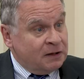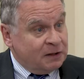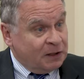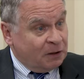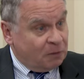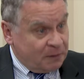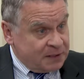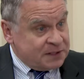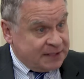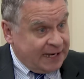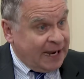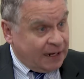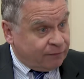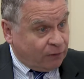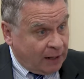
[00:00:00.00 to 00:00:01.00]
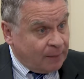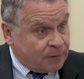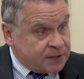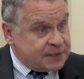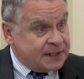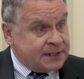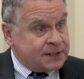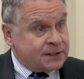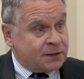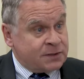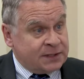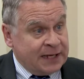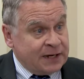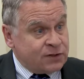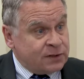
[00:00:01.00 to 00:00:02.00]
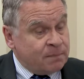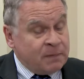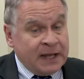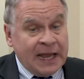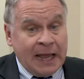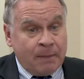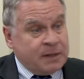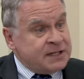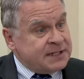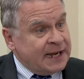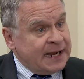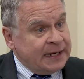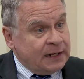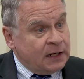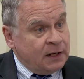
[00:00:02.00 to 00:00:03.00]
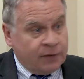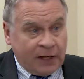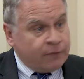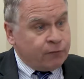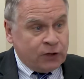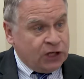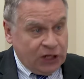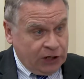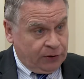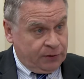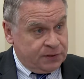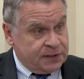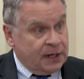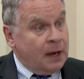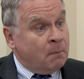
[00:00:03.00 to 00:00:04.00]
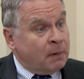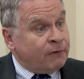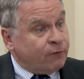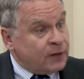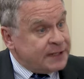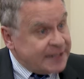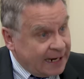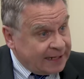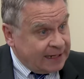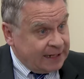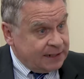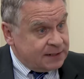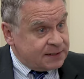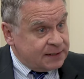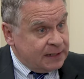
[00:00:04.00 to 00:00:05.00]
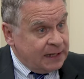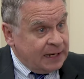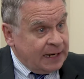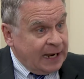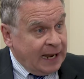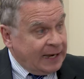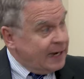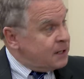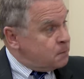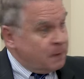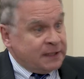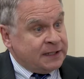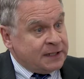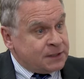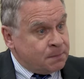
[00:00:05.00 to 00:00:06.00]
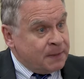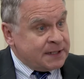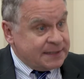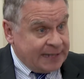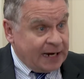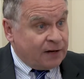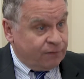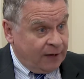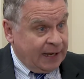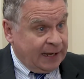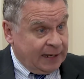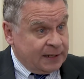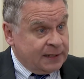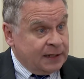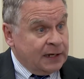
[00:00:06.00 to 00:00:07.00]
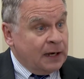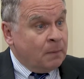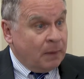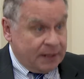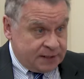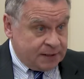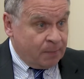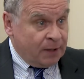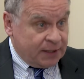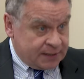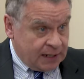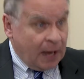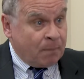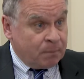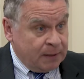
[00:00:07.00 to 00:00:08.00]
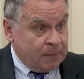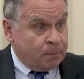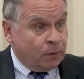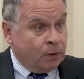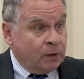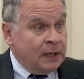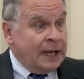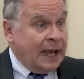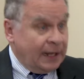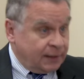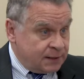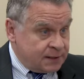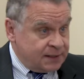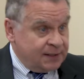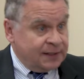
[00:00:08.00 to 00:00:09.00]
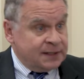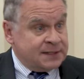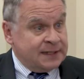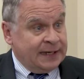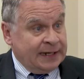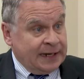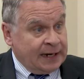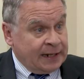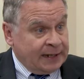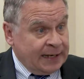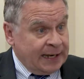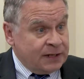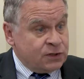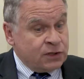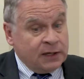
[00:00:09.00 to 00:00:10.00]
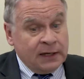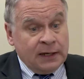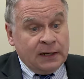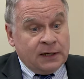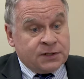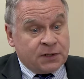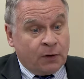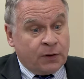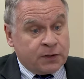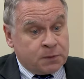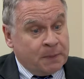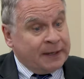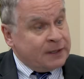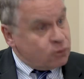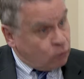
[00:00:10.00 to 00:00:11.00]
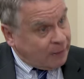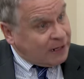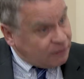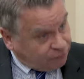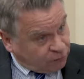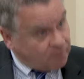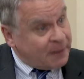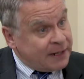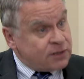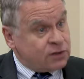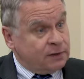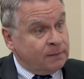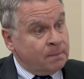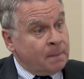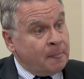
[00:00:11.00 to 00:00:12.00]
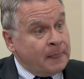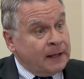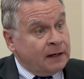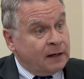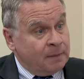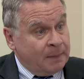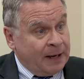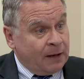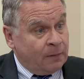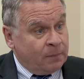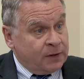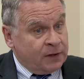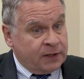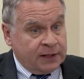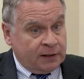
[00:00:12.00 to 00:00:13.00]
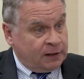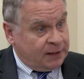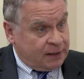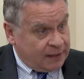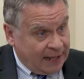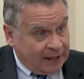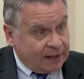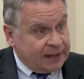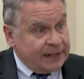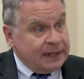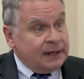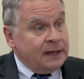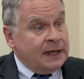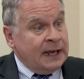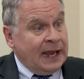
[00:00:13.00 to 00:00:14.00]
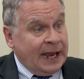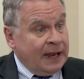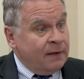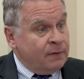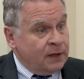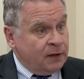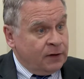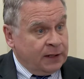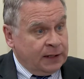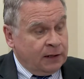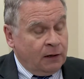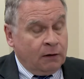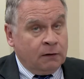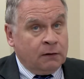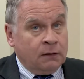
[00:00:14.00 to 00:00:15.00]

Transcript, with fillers: you know is the head of Lyme Disease Association, have been saying not for years but for decades and has been dismissed out of hand by some of the top people at the CDC and NIH. So there's been a transformation about the lethality and the